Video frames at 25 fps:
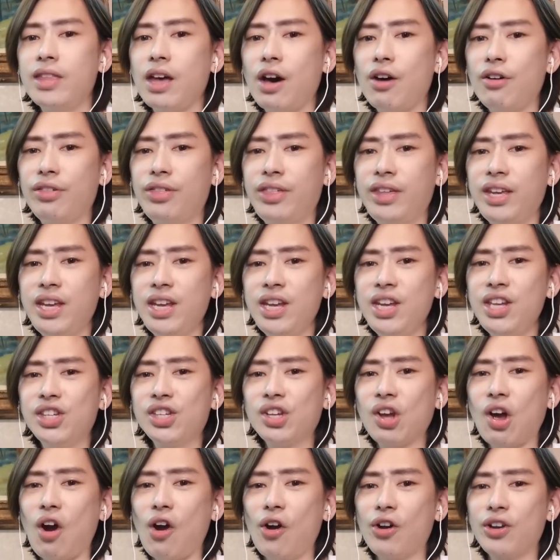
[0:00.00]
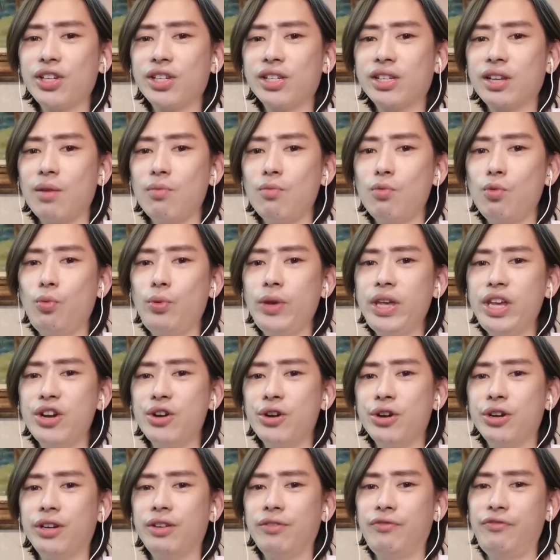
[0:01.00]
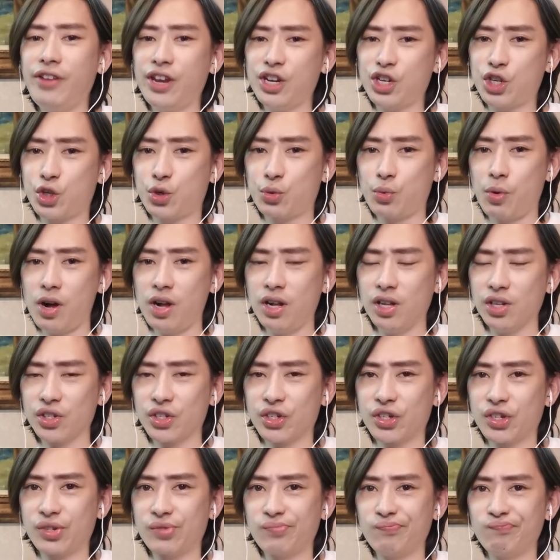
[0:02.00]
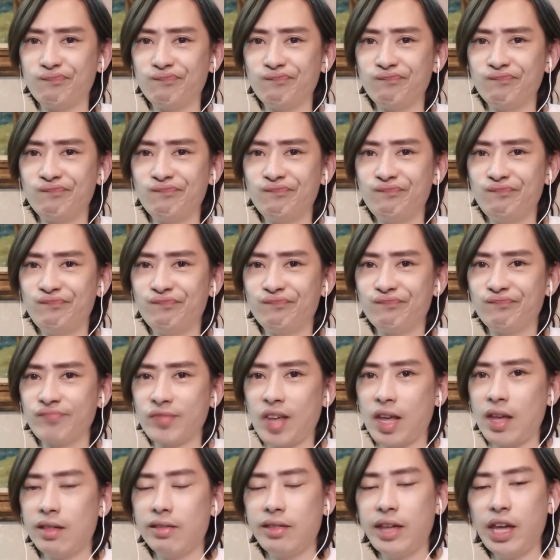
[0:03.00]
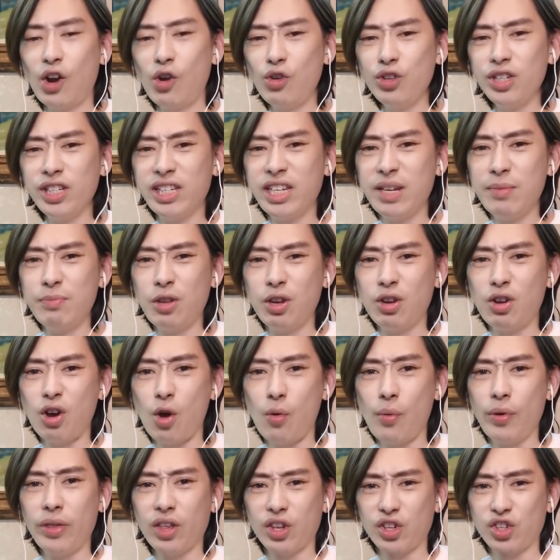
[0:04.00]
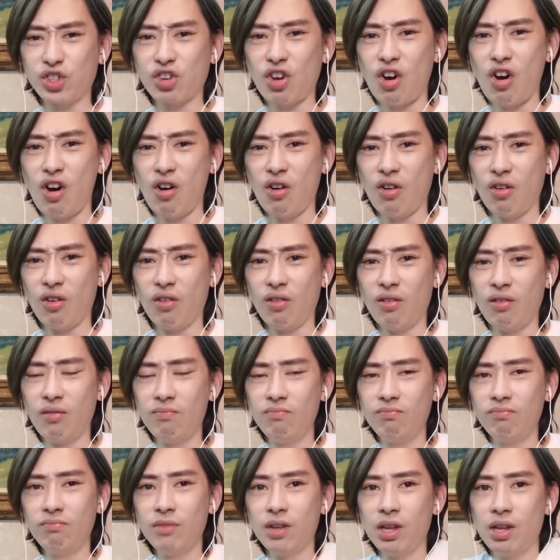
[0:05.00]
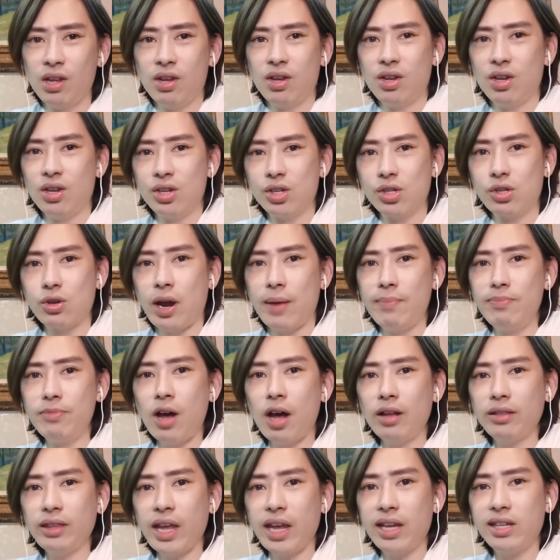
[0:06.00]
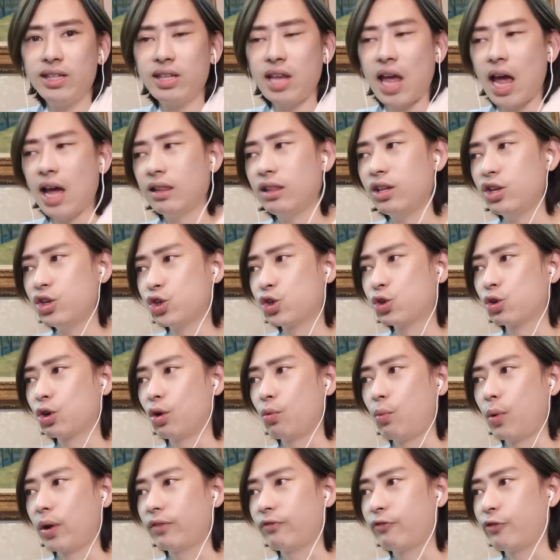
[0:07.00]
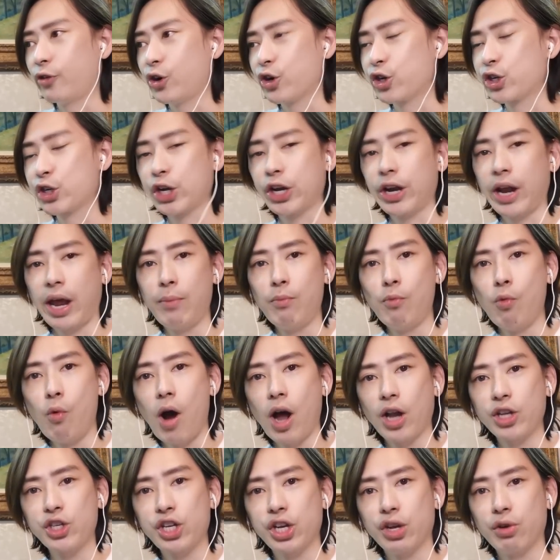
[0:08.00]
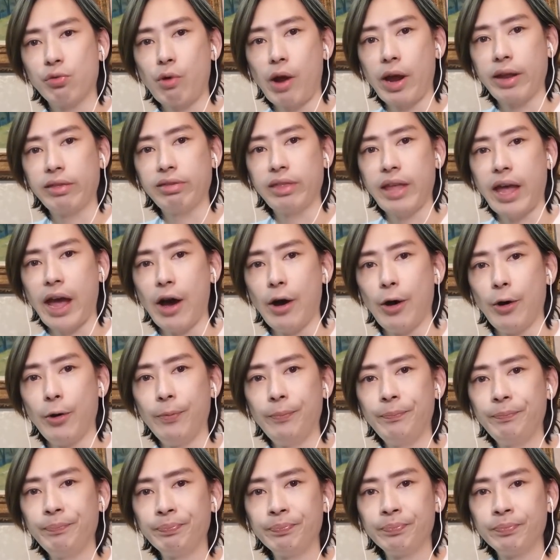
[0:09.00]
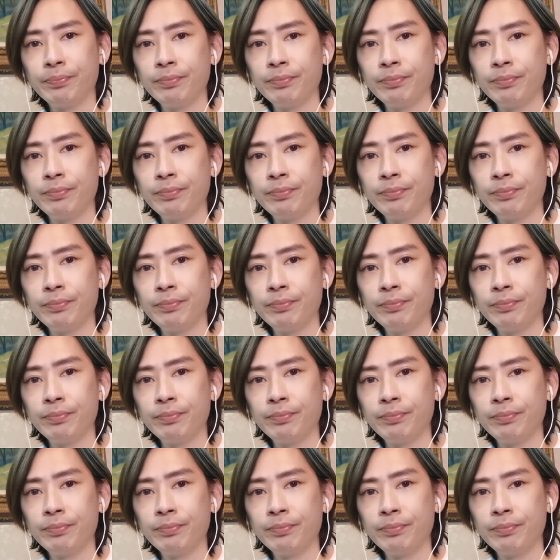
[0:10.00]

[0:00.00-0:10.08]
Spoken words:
Now, these are some weird visuals. They don't seem to go with the song, so I'm not exactly sure what version I'm watching right now.